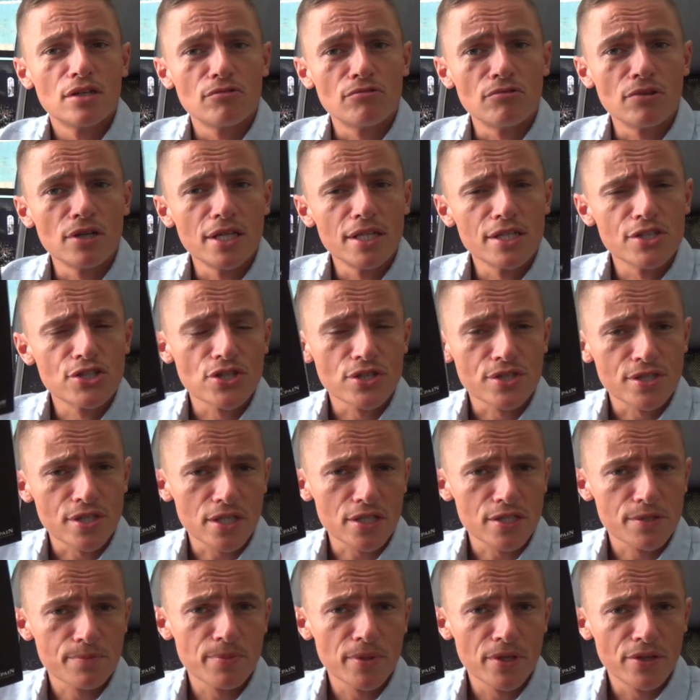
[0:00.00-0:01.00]
religious
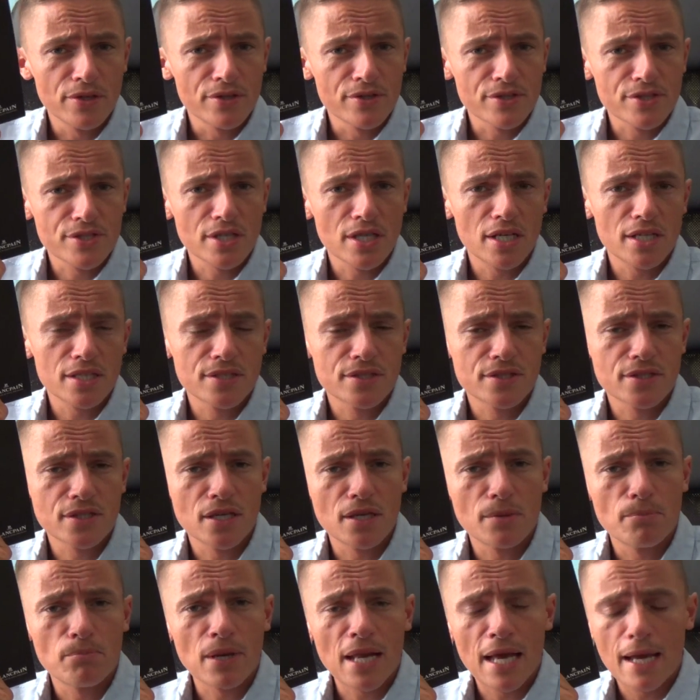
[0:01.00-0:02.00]
experience at
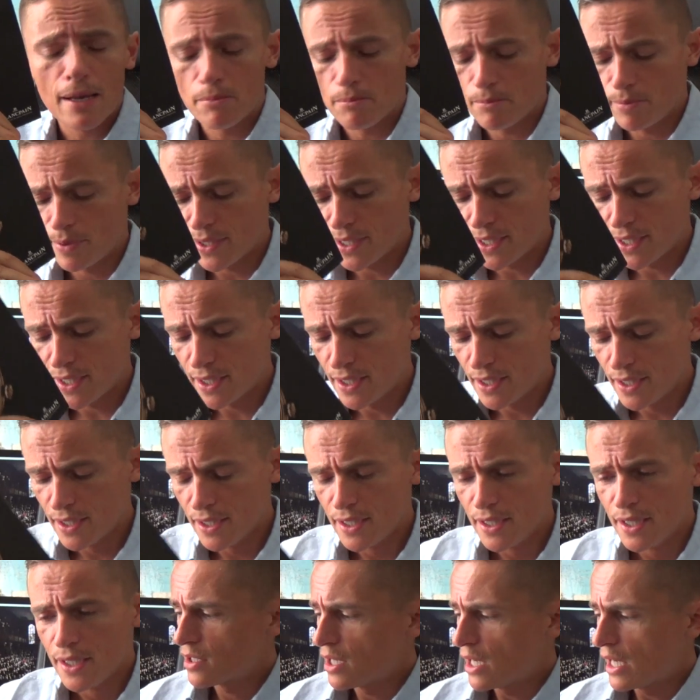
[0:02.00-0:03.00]
Blancpain.
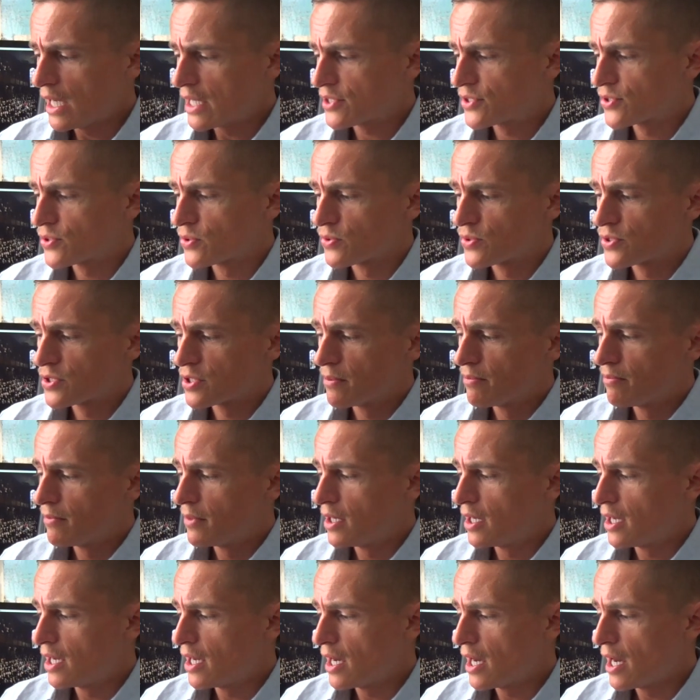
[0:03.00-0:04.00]
I saw
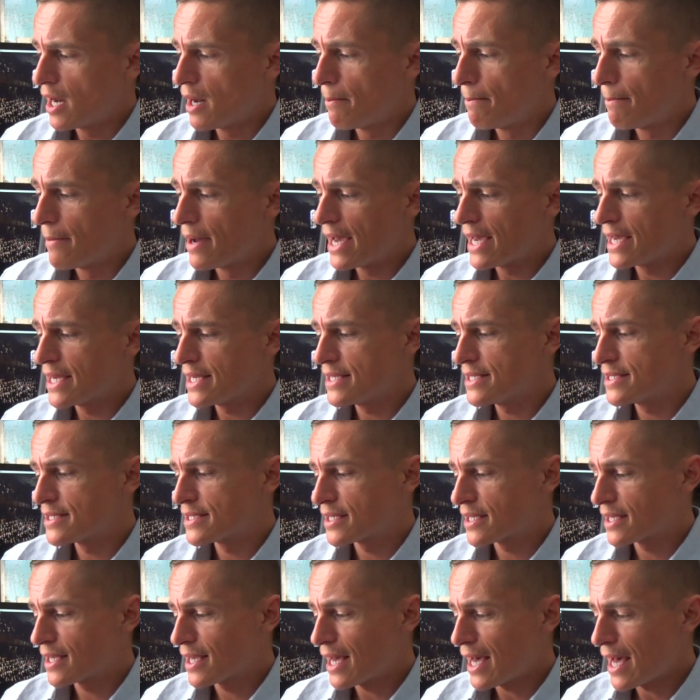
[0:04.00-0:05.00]
some
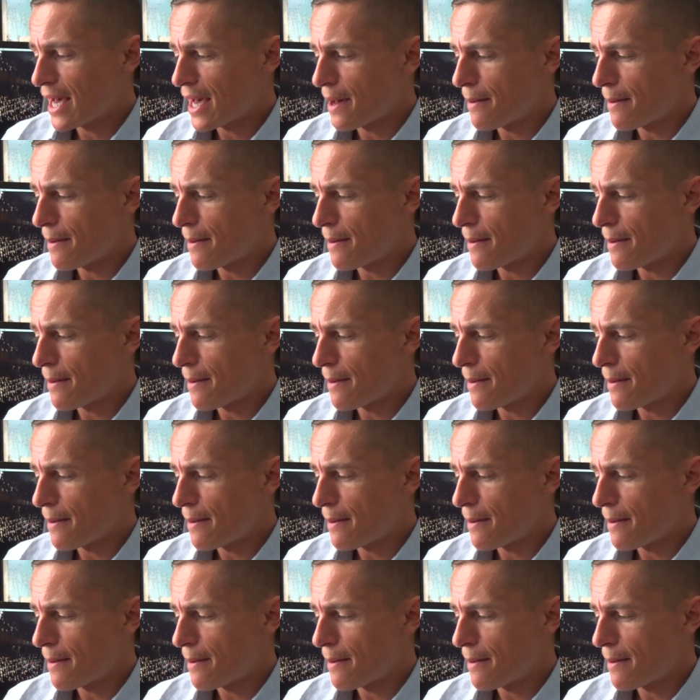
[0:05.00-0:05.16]
amazing